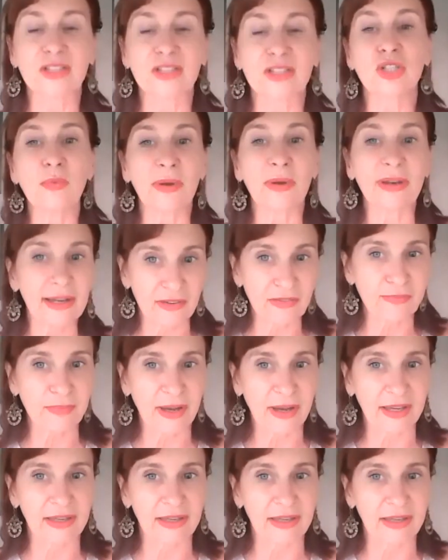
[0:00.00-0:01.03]
actually, when I
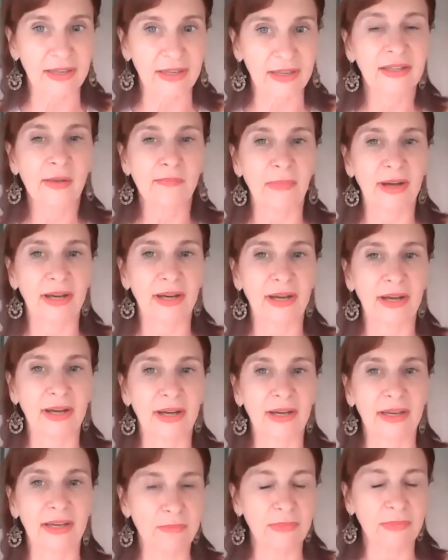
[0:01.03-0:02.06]
left
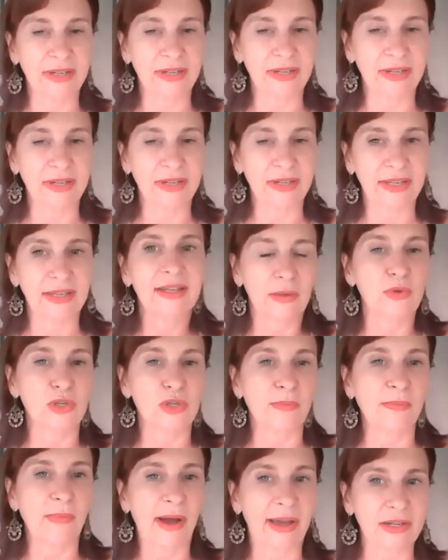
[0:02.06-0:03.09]
my company,
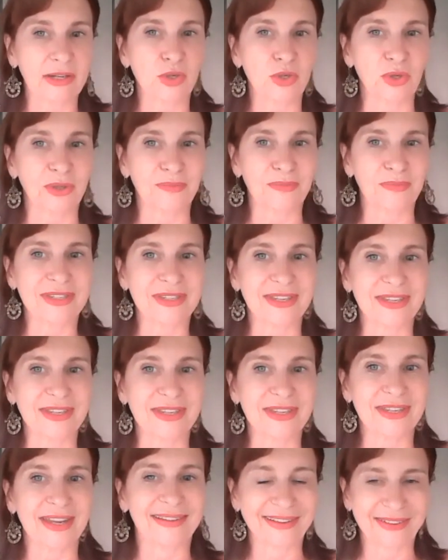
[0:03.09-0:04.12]
it was on my
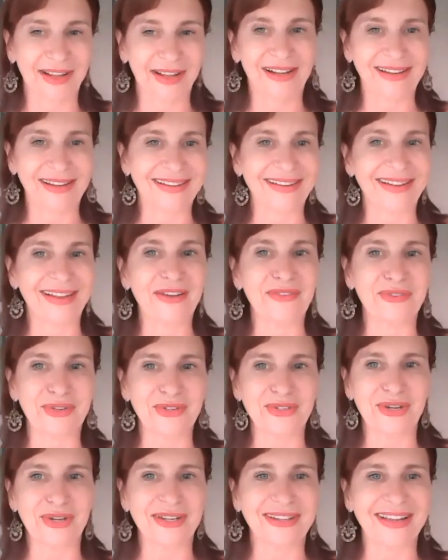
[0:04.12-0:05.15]
terms. And I'd
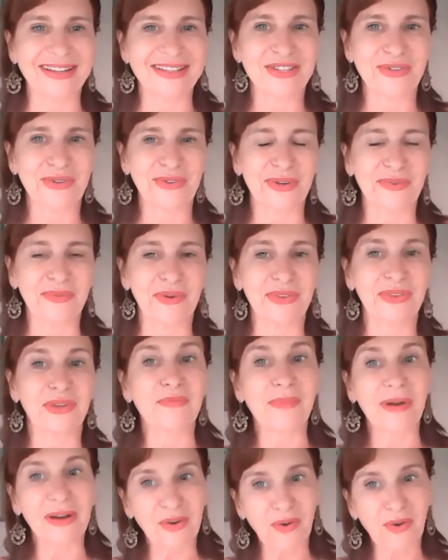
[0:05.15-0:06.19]
love to share that story
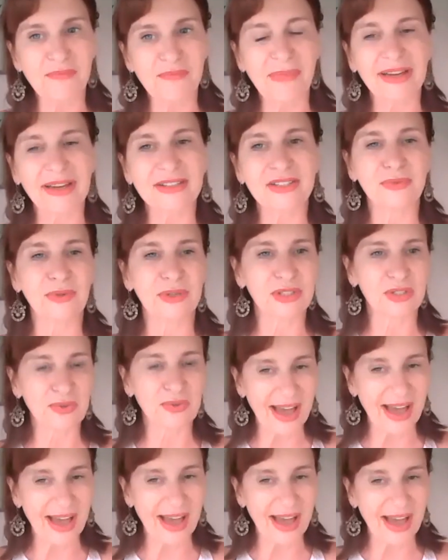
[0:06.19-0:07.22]
with you. But going back to
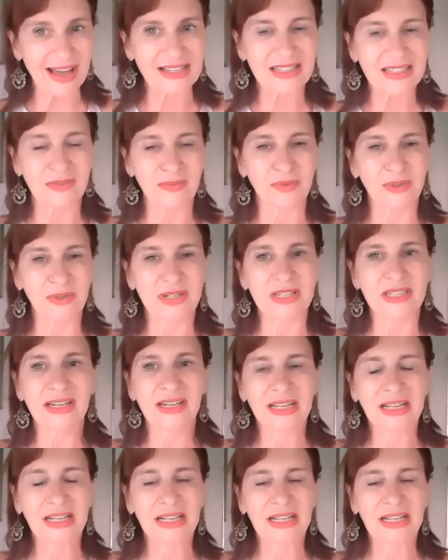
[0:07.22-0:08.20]
what you asked was,